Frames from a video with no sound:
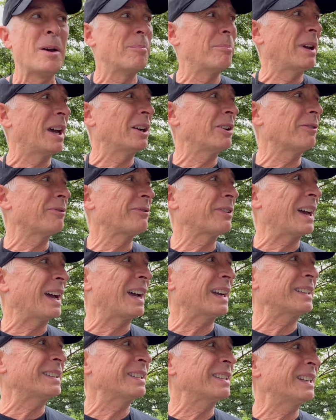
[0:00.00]
Matter of
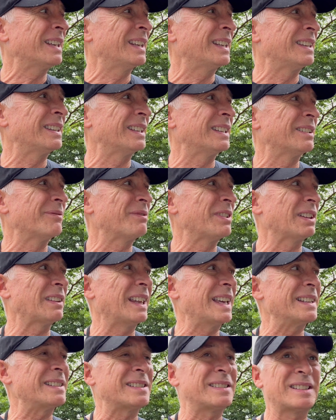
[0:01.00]
fact, in the
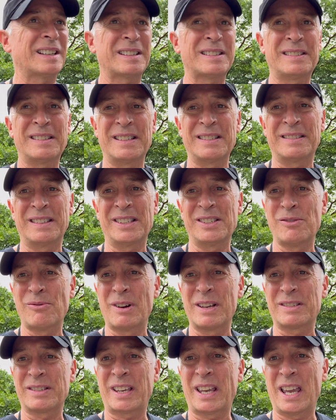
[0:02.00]
late 60s, the
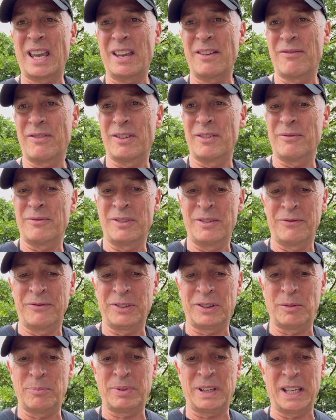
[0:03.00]
U.S. gave the
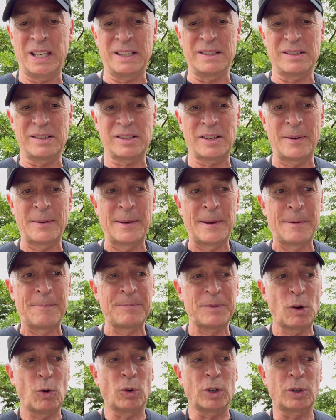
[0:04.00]
Philippines,
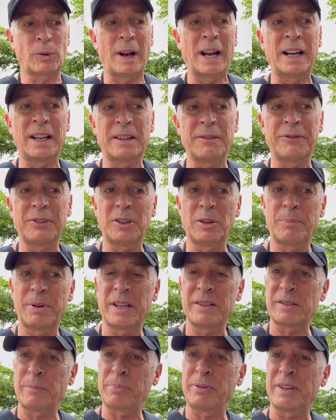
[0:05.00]
or granted the
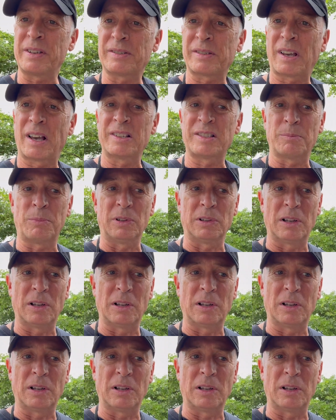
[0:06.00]
Philippines, a pretty sizable